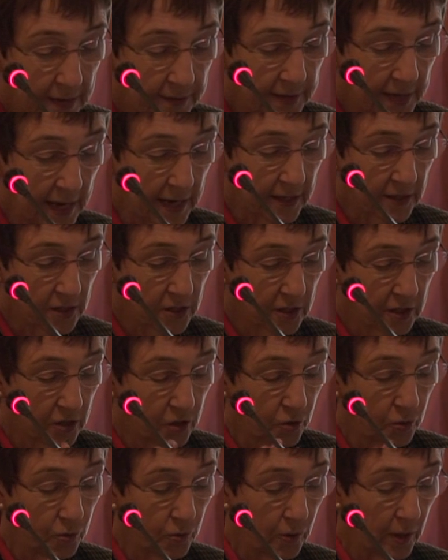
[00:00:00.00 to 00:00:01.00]
that
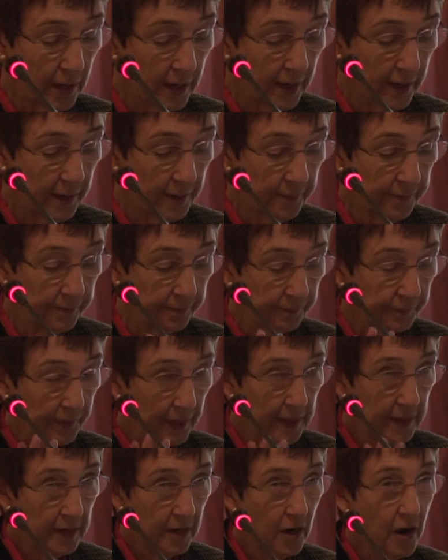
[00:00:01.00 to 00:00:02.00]
you
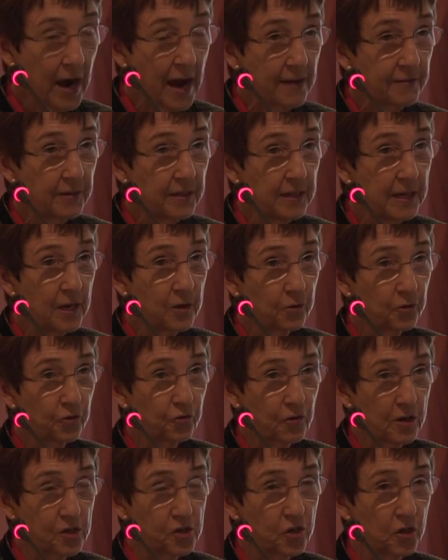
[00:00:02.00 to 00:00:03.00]
have a low
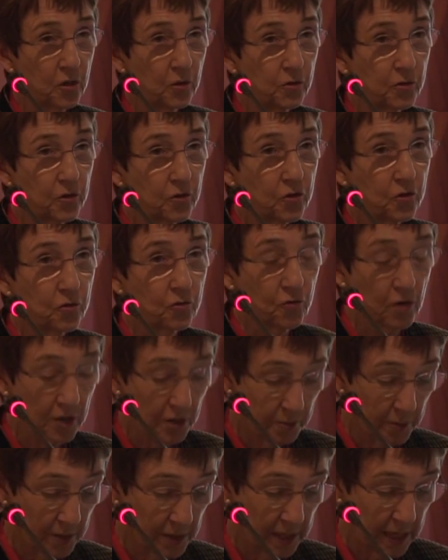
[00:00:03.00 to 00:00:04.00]
threshold to
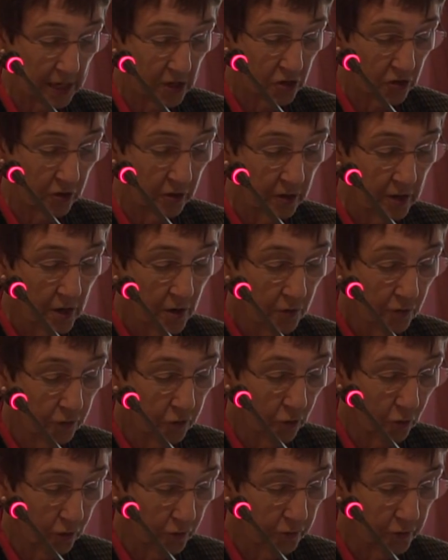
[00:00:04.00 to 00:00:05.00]
transplantation
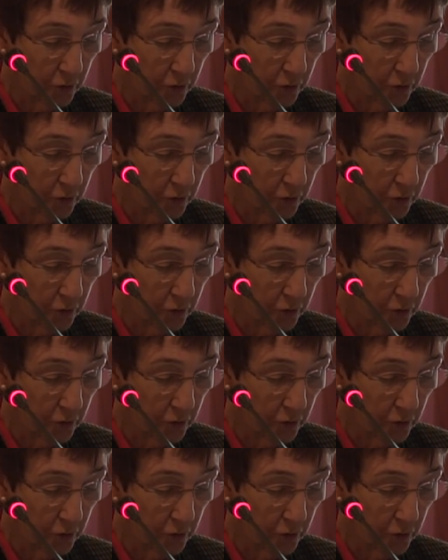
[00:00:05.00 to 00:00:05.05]
for